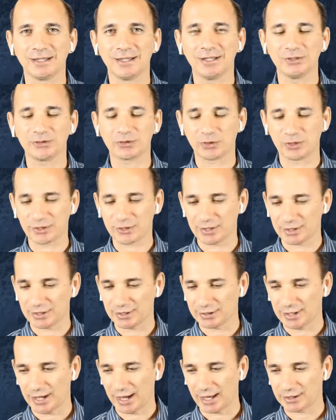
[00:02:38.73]

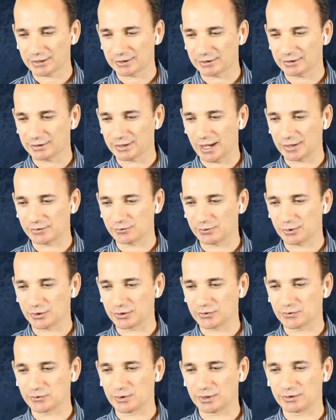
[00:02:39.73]
interestingly, that
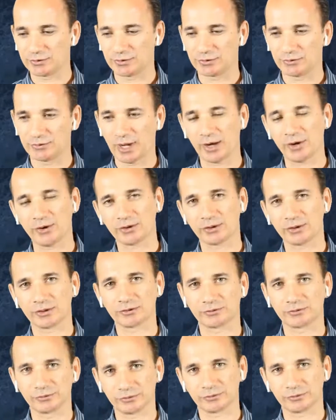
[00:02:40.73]
was with another